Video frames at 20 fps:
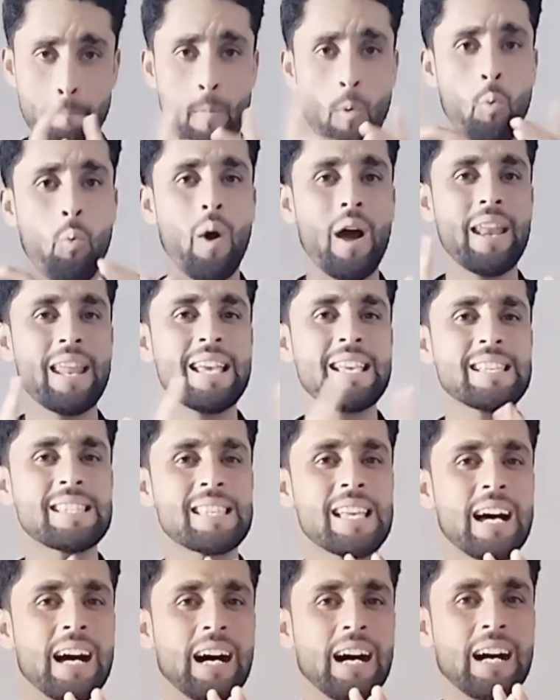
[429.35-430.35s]
One
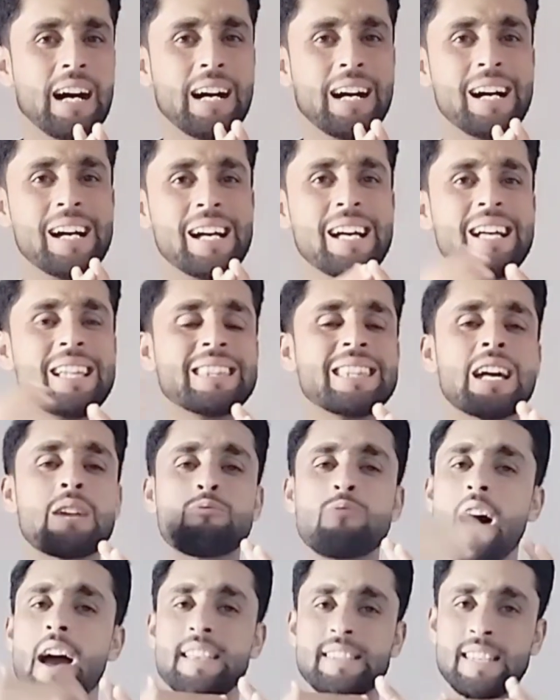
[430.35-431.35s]
is the
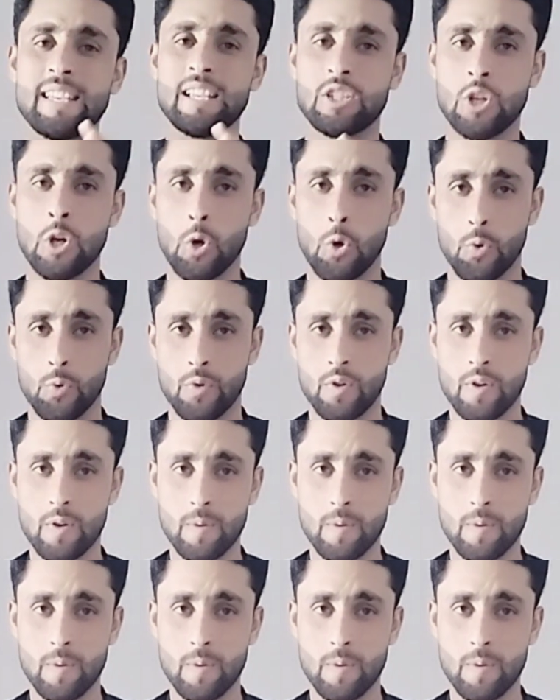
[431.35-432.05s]
rising tone.